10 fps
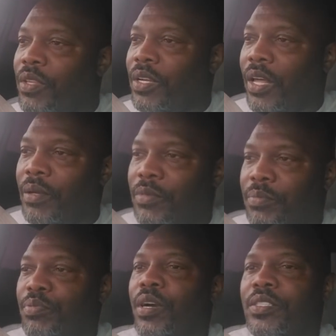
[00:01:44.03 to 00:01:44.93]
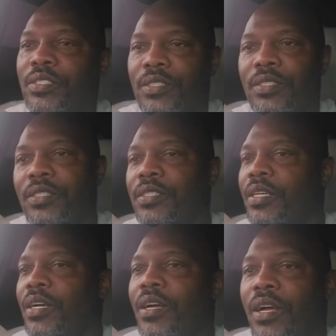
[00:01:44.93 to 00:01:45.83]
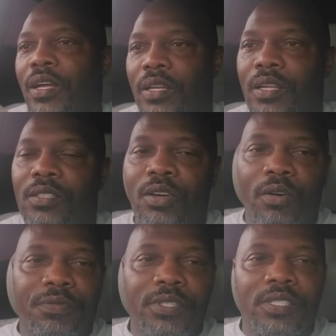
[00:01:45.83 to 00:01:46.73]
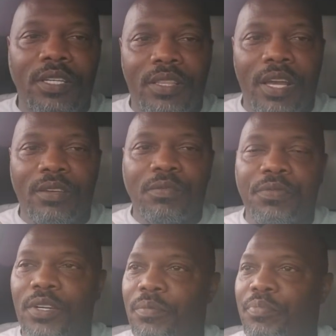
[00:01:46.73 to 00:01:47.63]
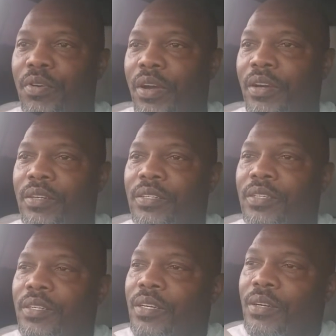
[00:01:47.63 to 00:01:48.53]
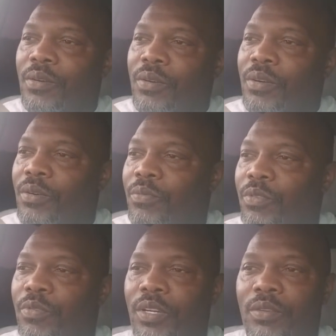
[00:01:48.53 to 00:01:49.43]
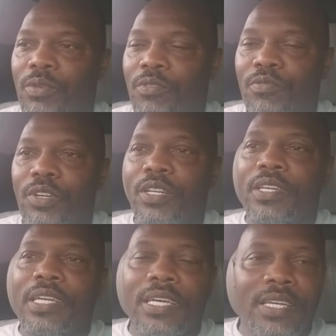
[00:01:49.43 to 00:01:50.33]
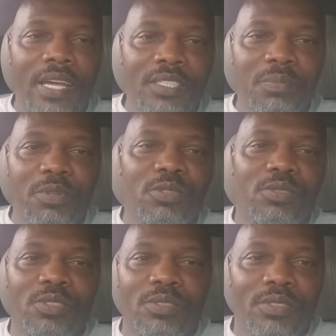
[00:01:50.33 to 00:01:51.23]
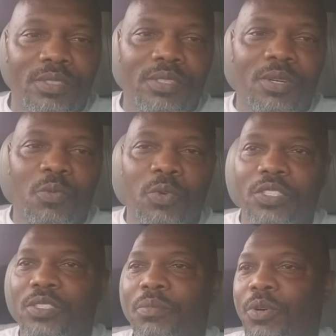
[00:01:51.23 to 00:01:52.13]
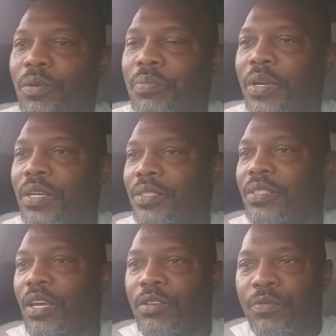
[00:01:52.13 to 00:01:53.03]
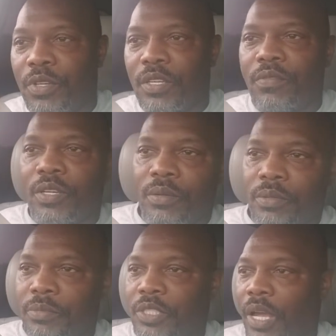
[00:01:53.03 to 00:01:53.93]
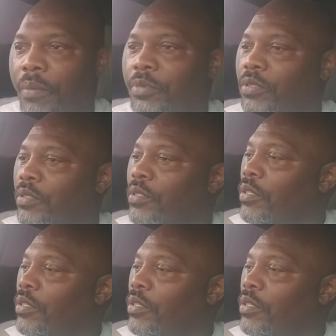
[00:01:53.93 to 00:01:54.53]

claim depression. Talk for T, thank you for the prayer. We really need that spiritual wisdom on the page. Thank you for giving him them chapters.